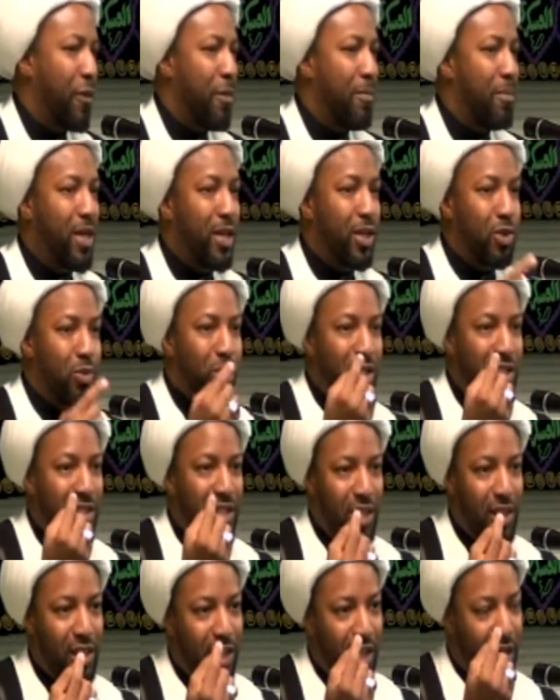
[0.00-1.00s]
So from this we
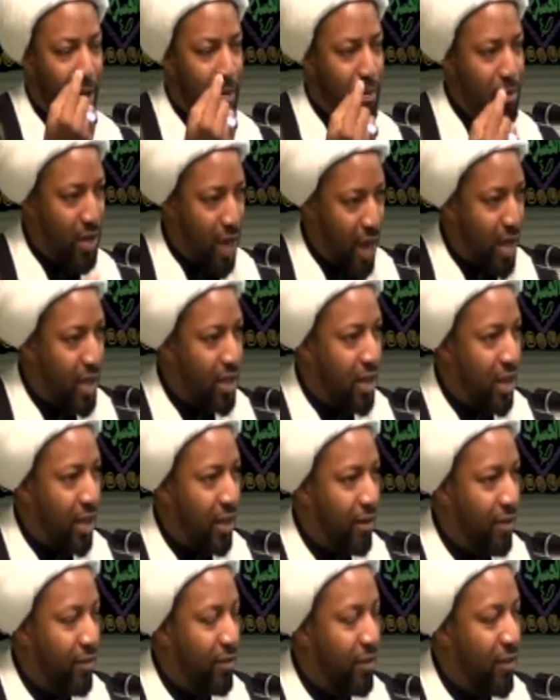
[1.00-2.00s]
see the
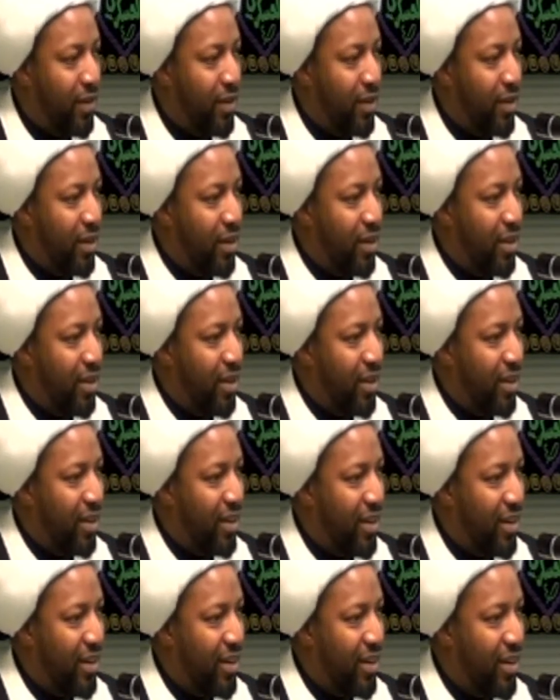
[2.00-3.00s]
objective
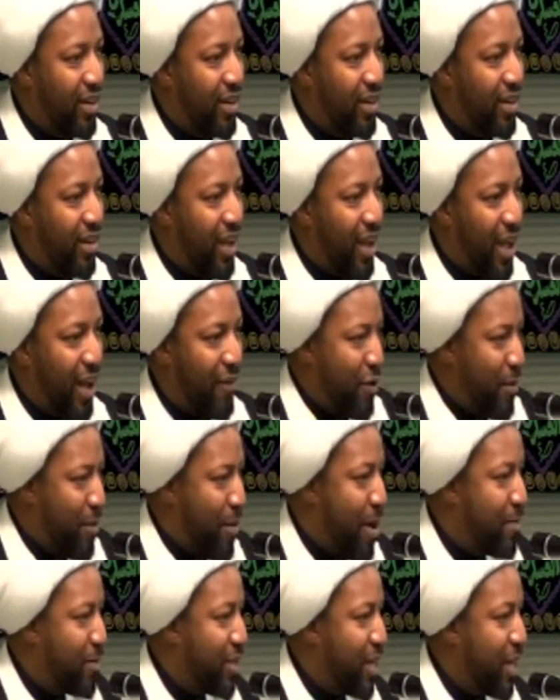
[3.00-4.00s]
of
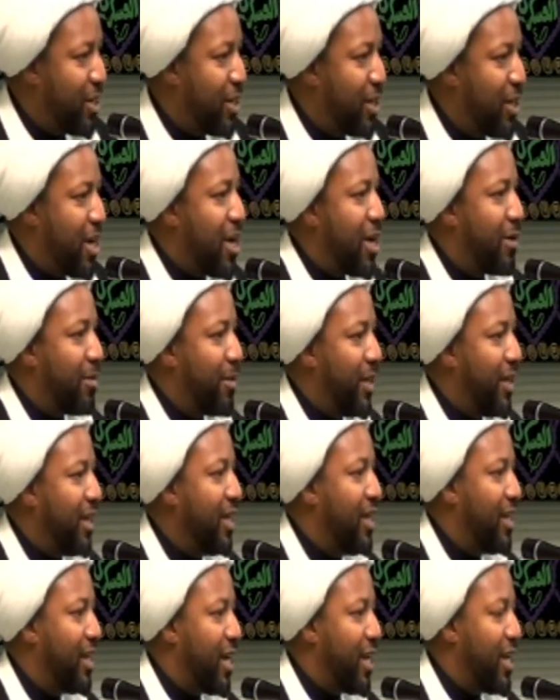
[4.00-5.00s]
Imam Zain
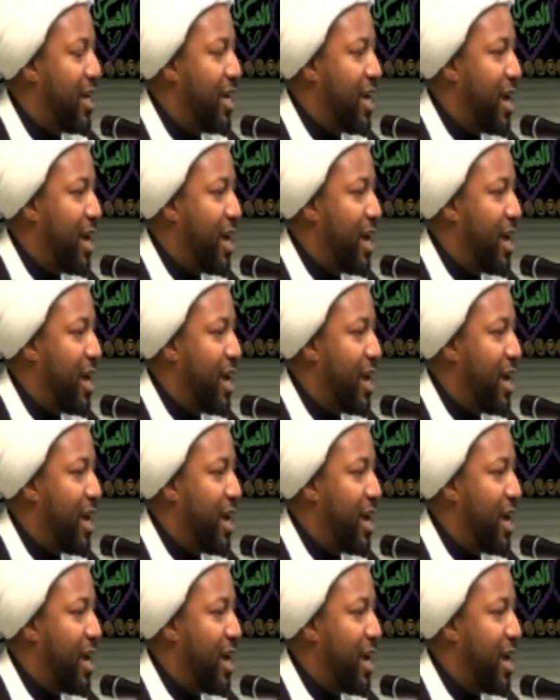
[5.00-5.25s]
al-Abidin